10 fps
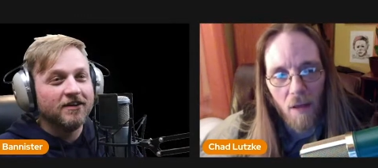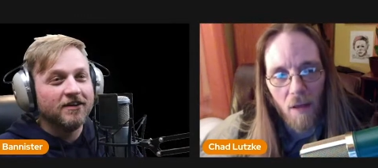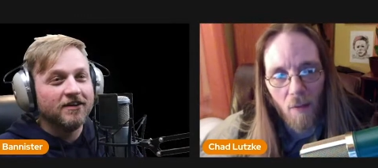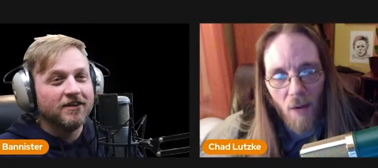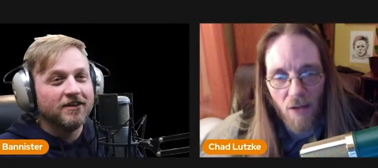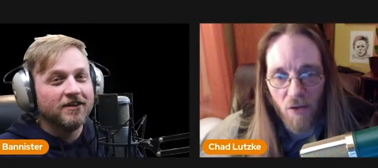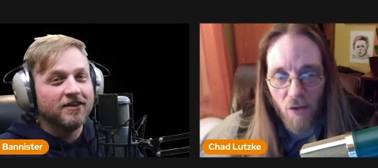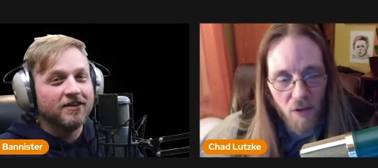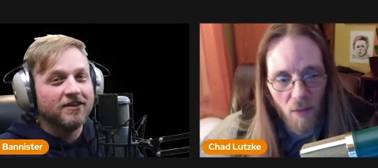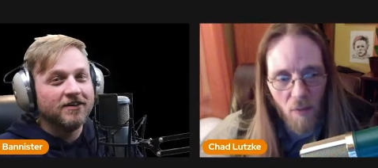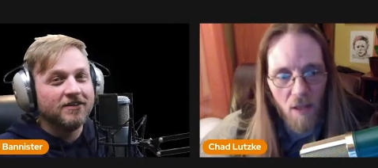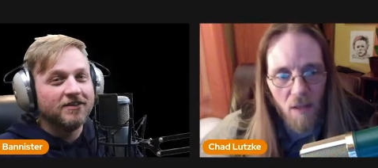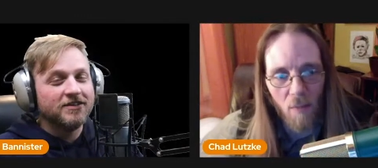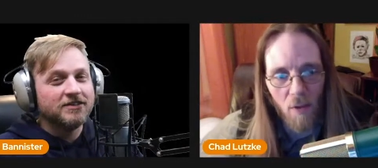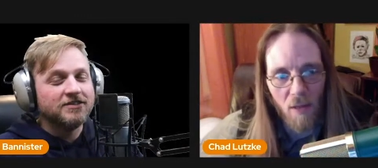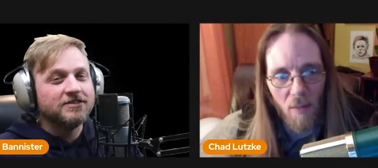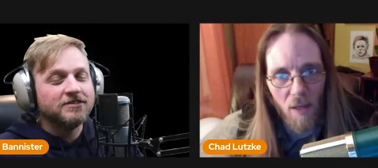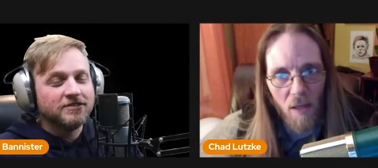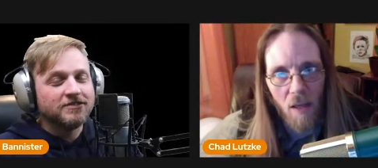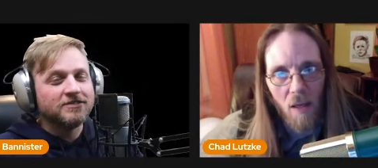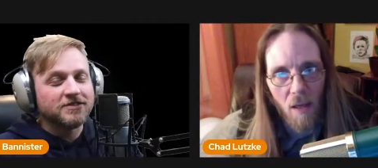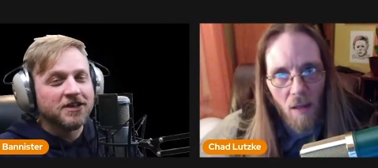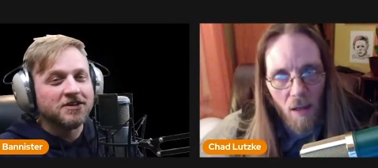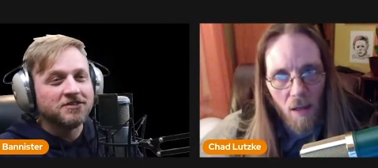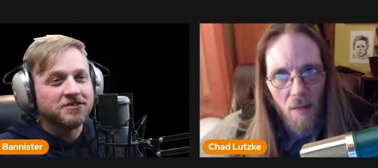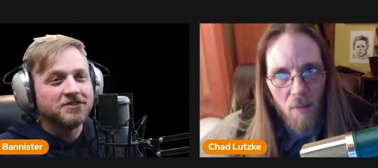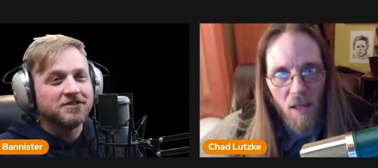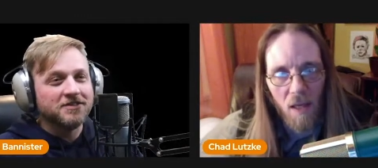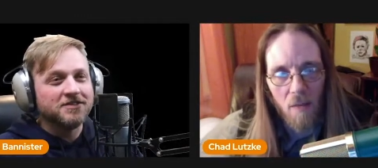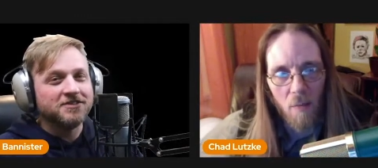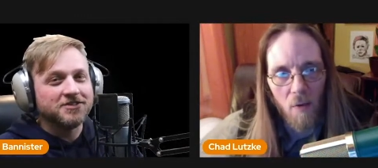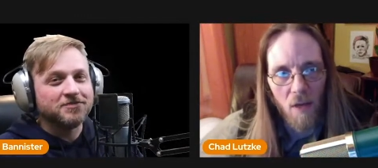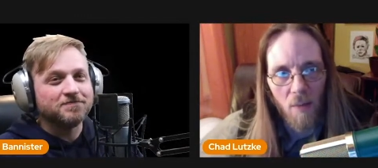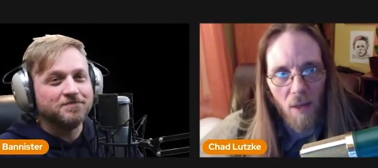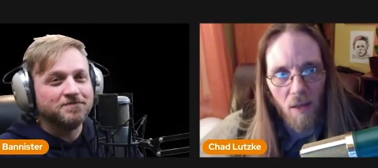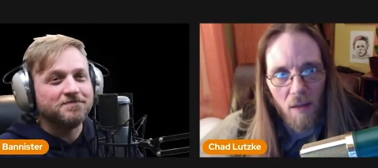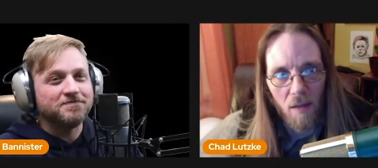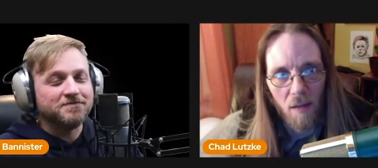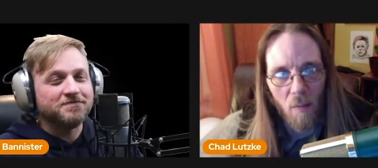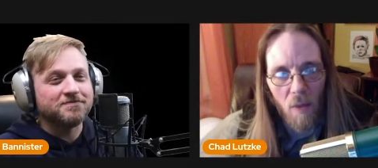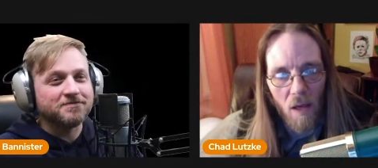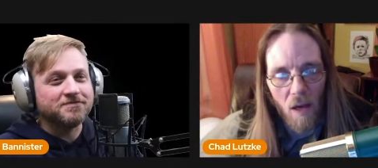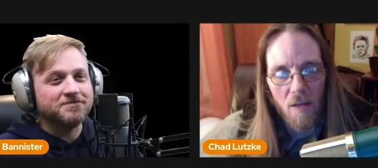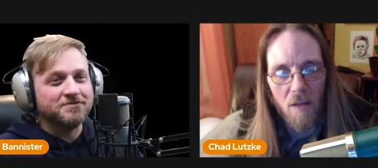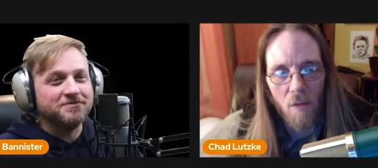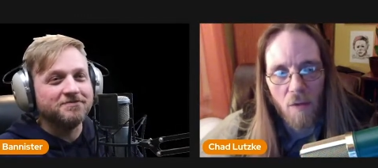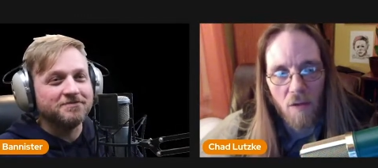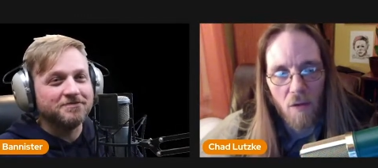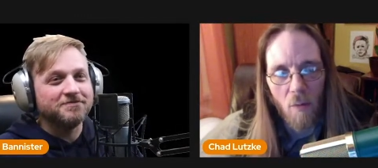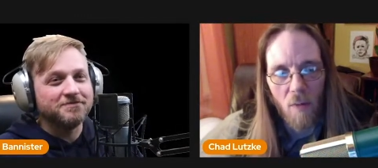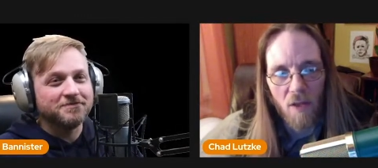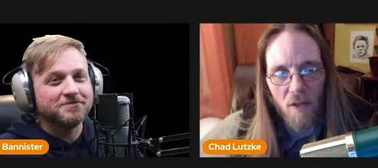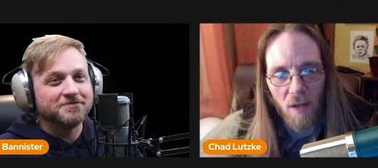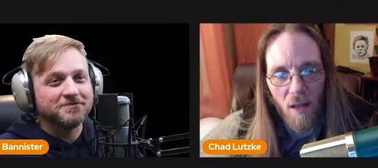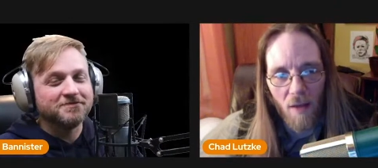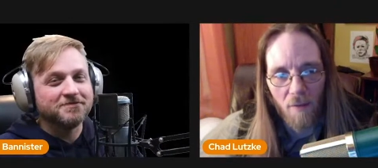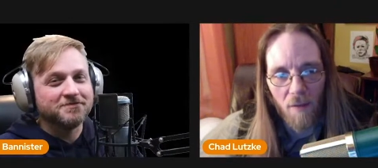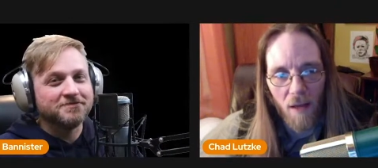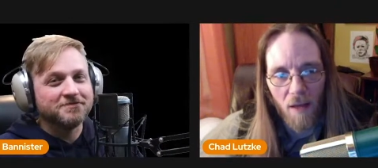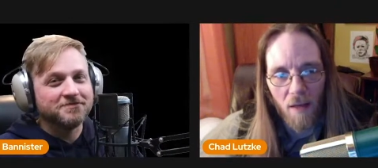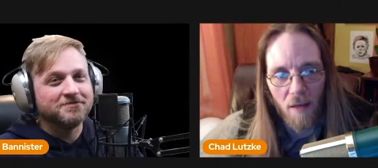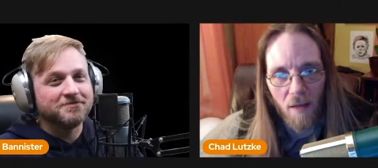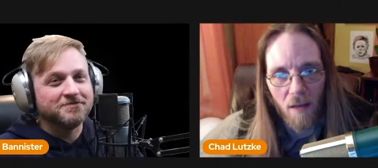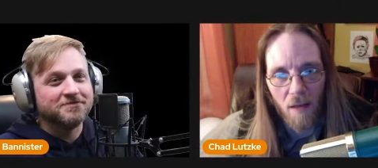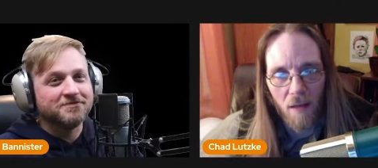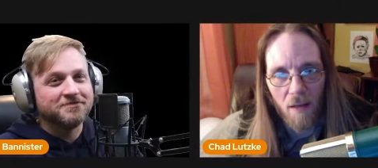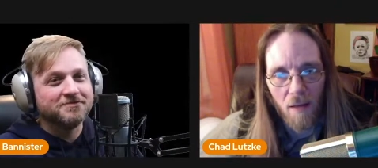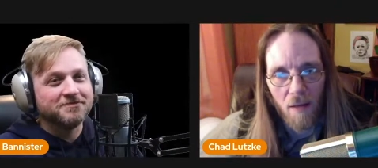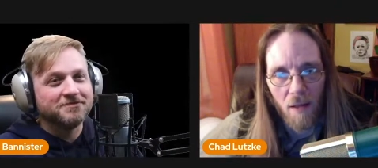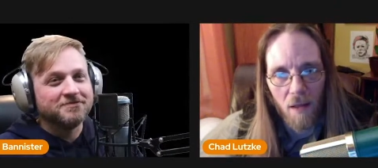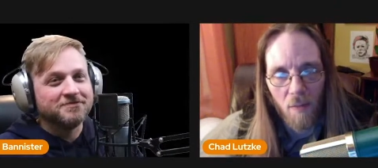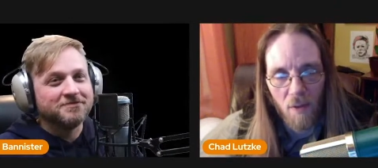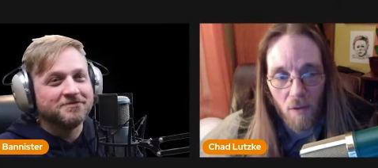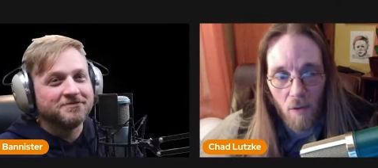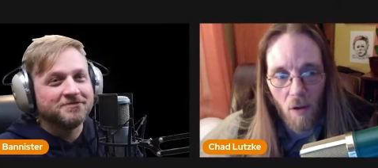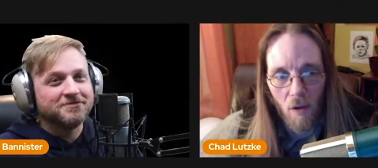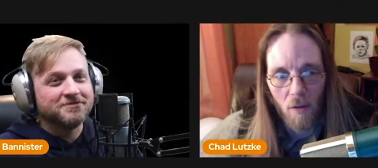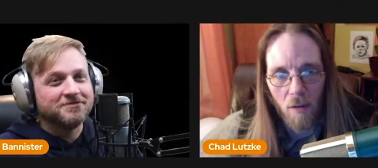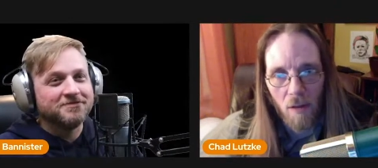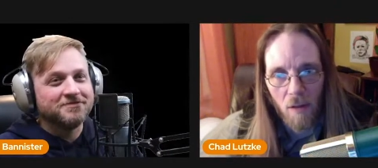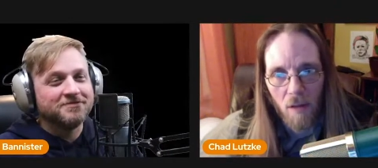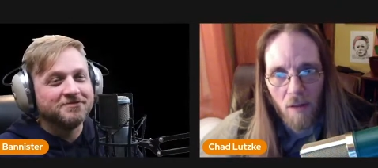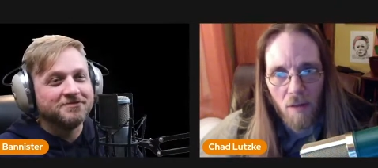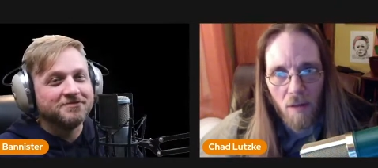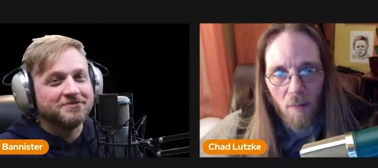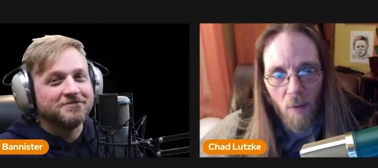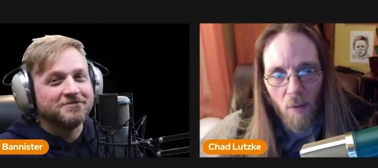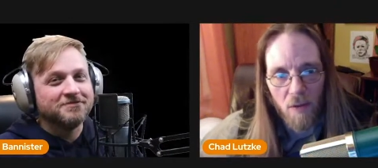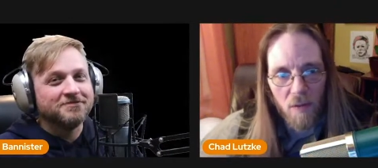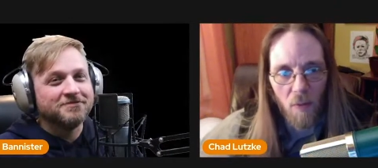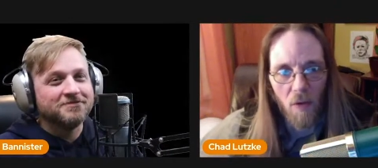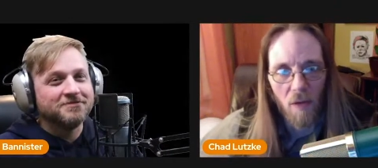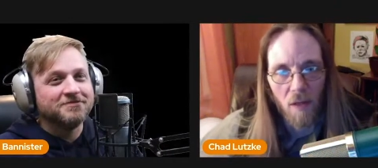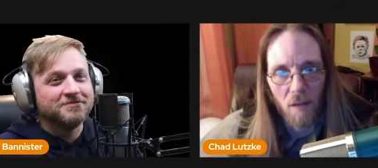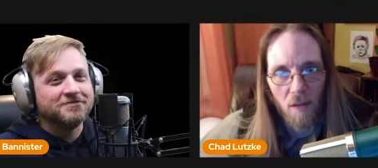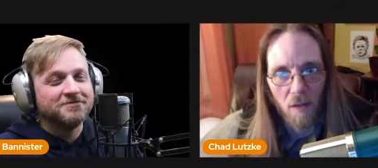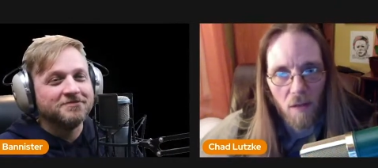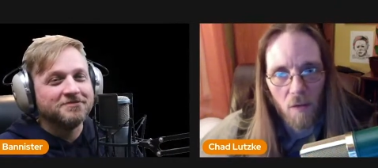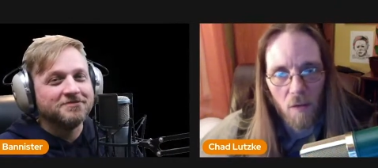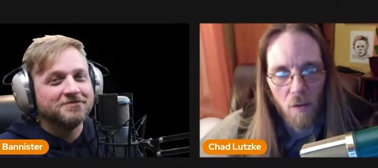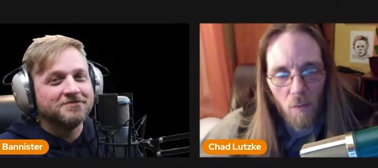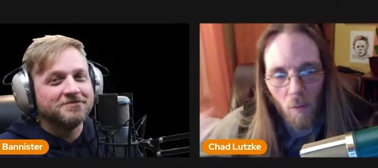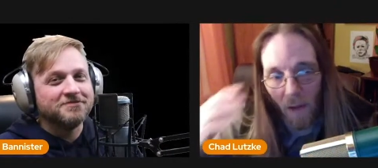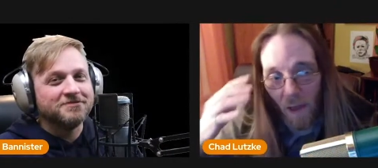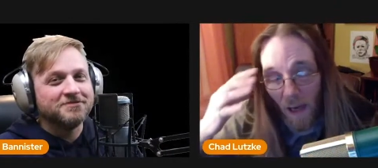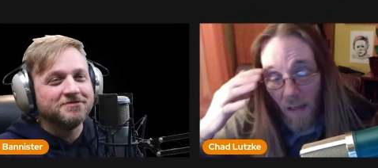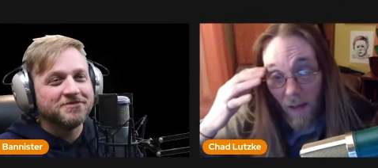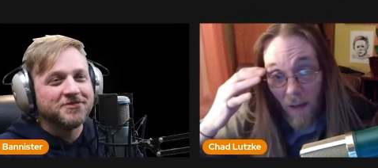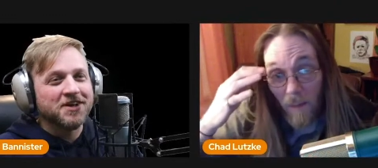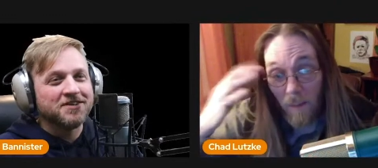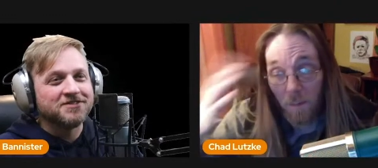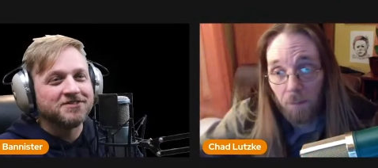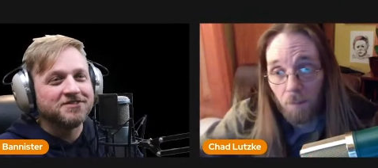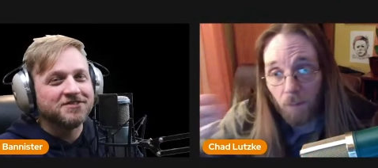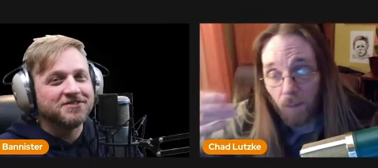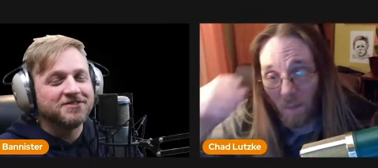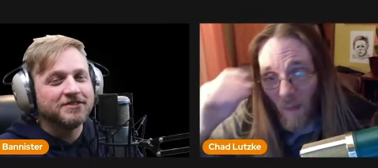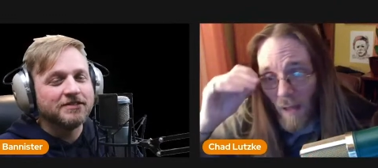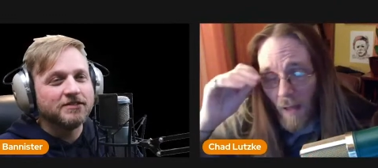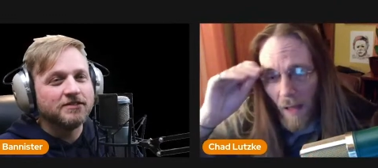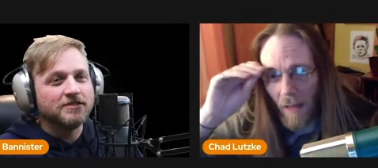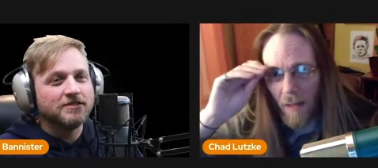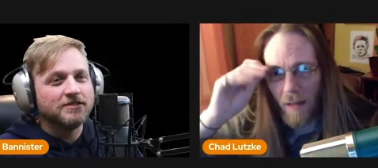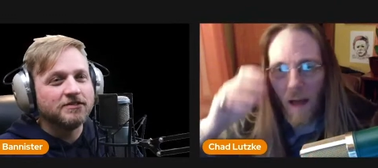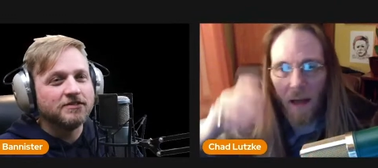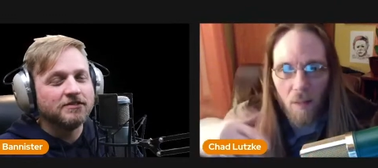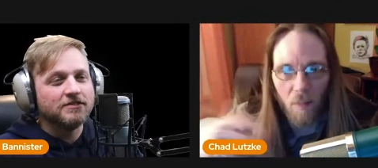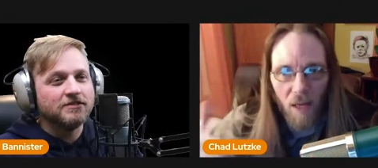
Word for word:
Speaker 1: uh, reaction, just like we did in Birdemic. Yeah. The clip at the end of Birdemic, because there was so much to laugh at, uh, the clip is long. It's like a bonus part in the YouTube one, not in yeah. the not in not in the